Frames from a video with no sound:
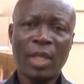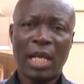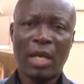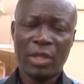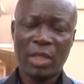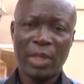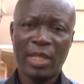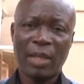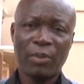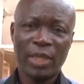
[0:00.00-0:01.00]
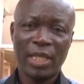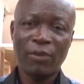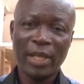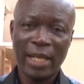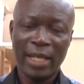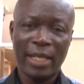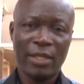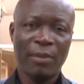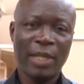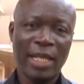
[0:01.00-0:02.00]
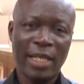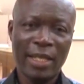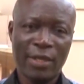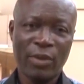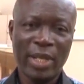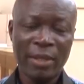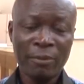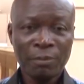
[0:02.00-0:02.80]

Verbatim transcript: I was a bit disappointed when I heard some Ghanaians were